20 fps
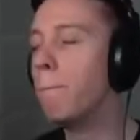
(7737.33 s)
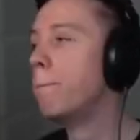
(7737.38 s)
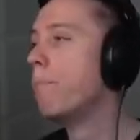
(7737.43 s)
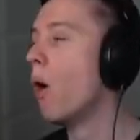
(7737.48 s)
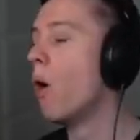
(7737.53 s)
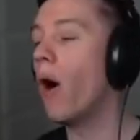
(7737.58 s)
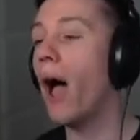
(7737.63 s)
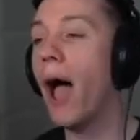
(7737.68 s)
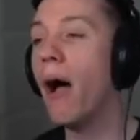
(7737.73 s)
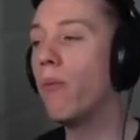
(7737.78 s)

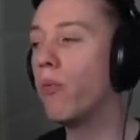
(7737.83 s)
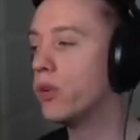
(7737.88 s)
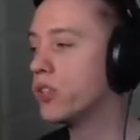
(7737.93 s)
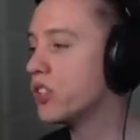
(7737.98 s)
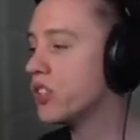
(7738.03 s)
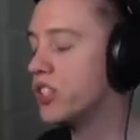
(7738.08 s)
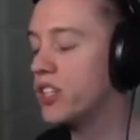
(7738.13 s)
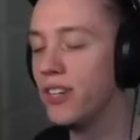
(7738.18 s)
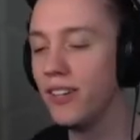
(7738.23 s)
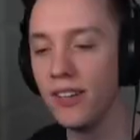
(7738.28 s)
Boom! I
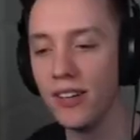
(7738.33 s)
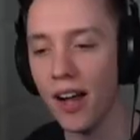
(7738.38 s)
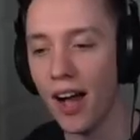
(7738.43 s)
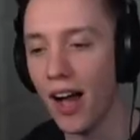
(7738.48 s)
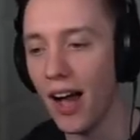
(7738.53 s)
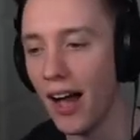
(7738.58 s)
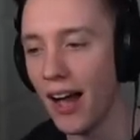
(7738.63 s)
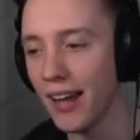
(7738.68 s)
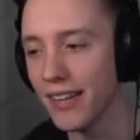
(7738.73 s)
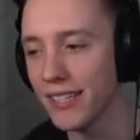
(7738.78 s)
was
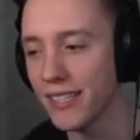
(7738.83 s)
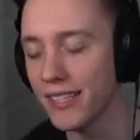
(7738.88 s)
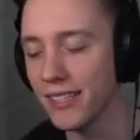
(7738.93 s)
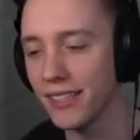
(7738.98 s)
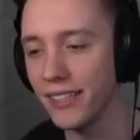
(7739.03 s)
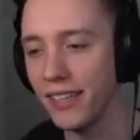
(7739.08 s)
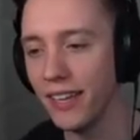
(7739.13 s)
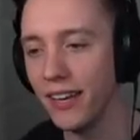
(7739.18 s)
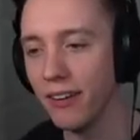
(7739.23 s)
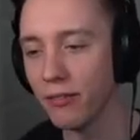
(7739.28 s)
not
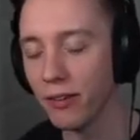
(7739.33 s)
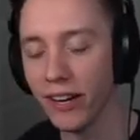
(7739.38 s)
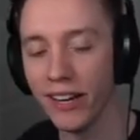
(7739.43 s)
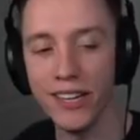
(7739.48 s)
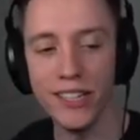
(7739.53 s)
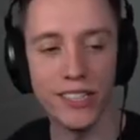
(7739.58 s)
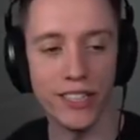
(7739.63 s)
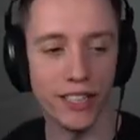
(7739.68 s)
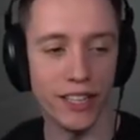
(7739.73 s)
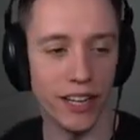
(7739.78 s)
in range of